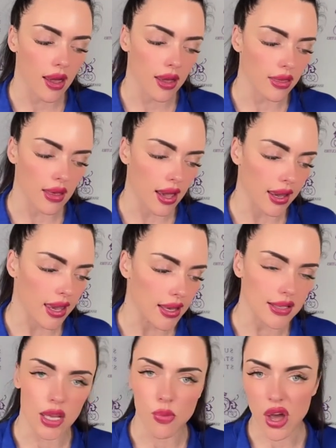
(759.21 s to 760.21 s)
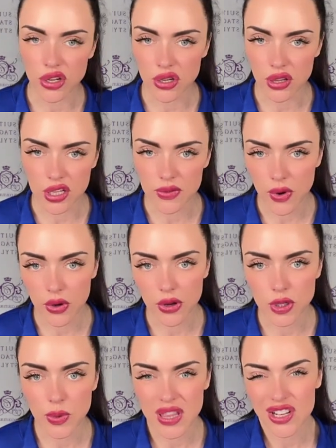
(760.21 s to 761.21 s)
Uh, I can't see much in these
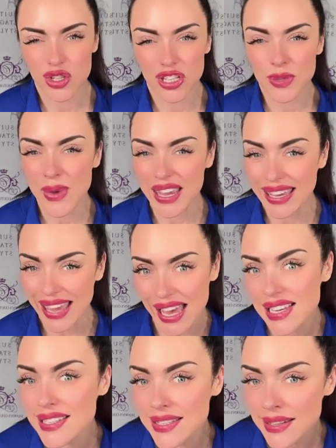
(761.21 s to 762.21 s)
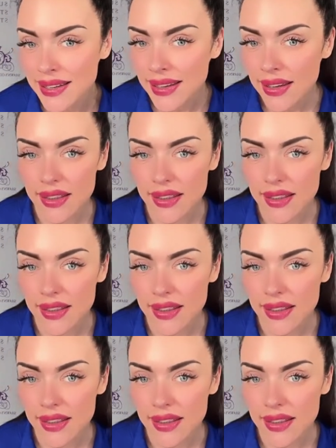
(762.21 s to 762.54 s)
photos, but that's just my guess.